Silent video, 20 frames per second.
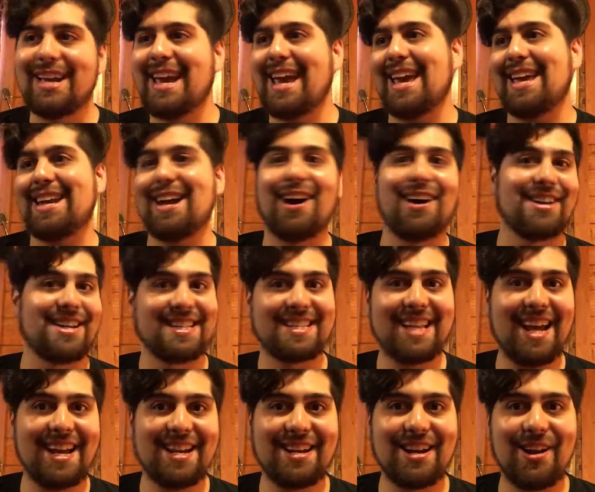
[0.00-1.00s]
And on a
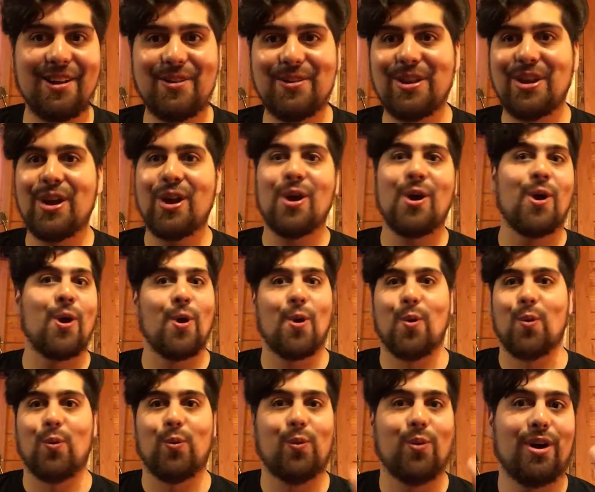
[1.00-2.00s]
side note,
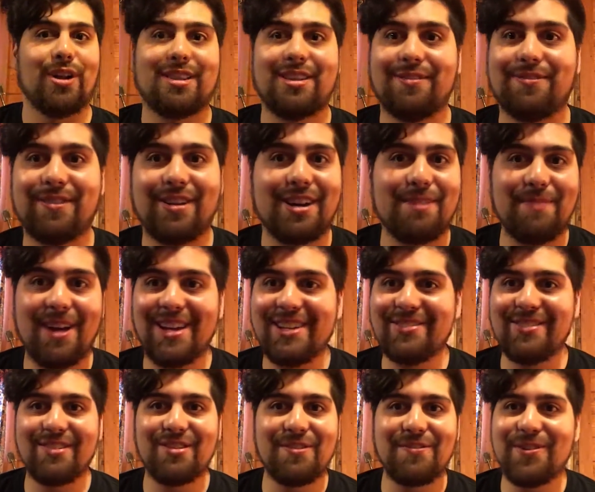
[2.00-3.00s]
what the fuck am I
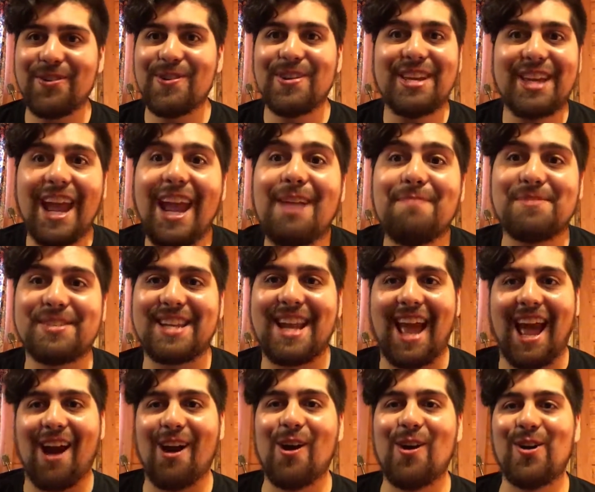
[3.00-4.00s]
doing reviewing games
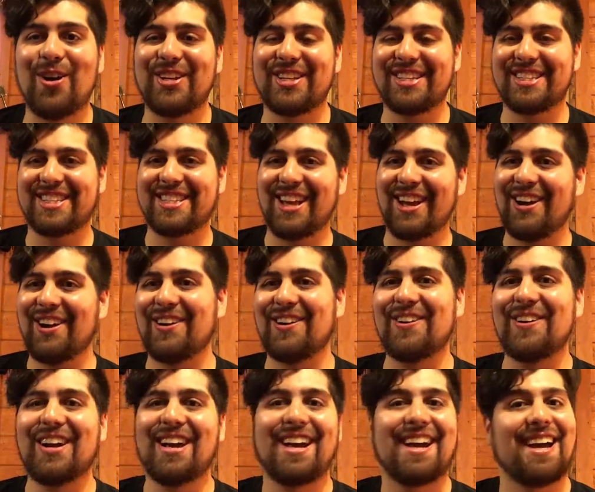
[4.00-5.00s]
now?
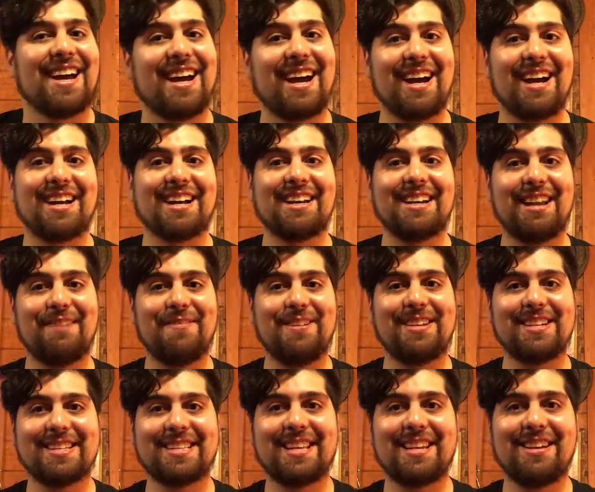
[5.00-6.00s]
So, let me
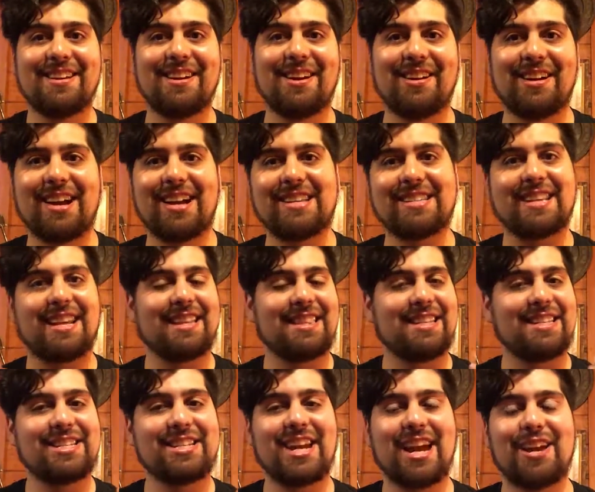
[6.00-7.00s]
just let you know, guys,
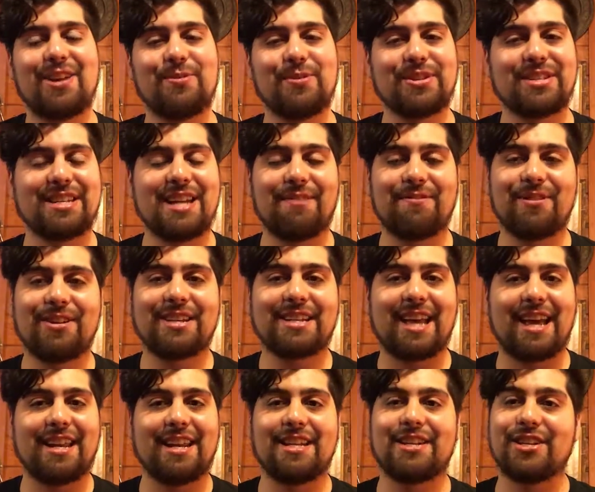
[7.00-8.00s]
this channel was never
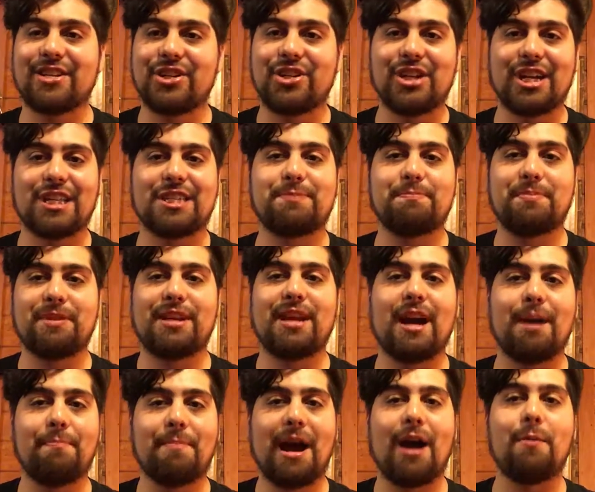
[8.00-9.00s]
intended to just be
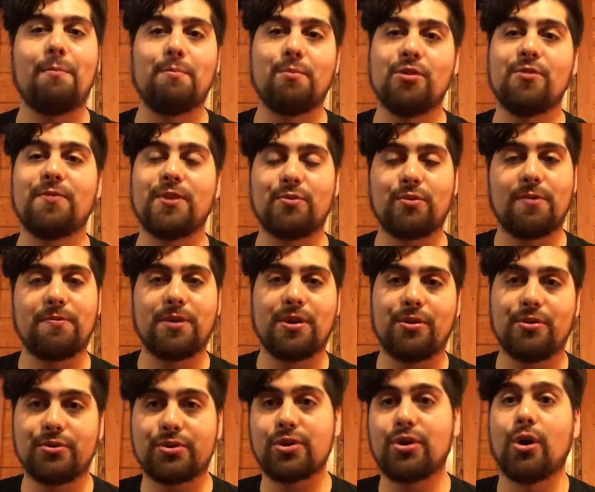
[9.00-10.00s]
about movie
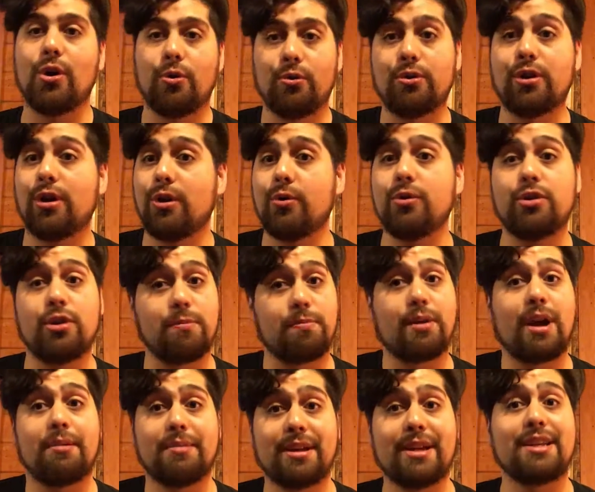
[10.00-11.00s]
reviews. Although, you're
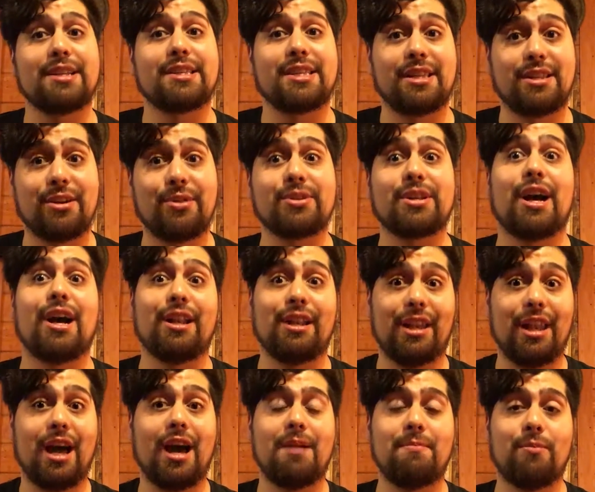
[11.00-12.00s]
probably going to see those a
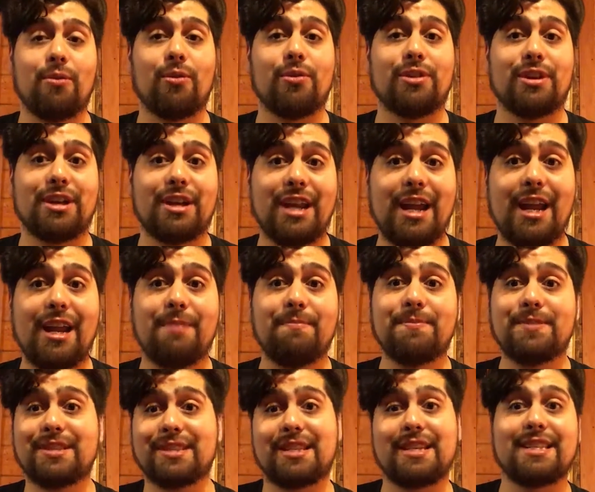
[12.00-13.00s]
lot more than
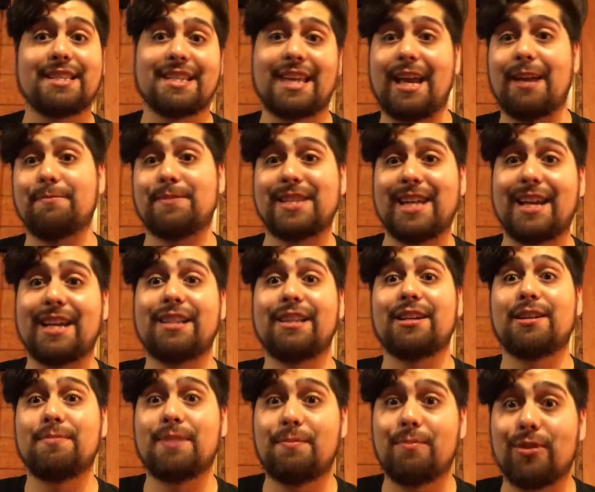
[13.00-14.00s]
games, since games take a
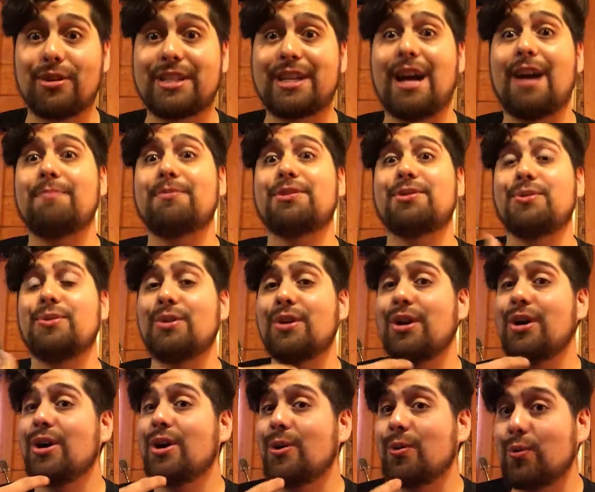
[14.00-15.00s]
little bit more time to
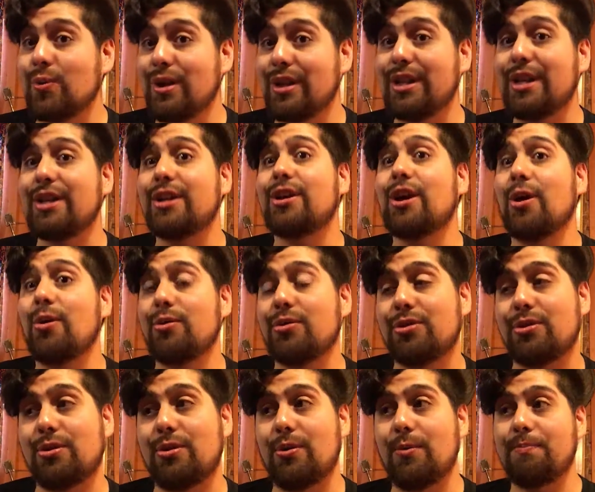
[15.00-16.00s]
really go
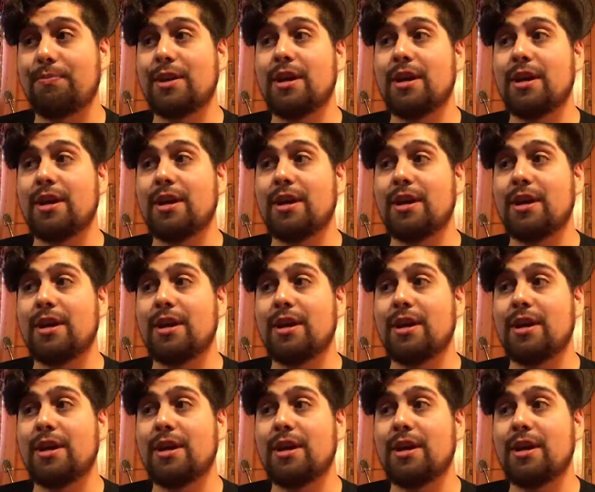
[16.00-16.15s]
through.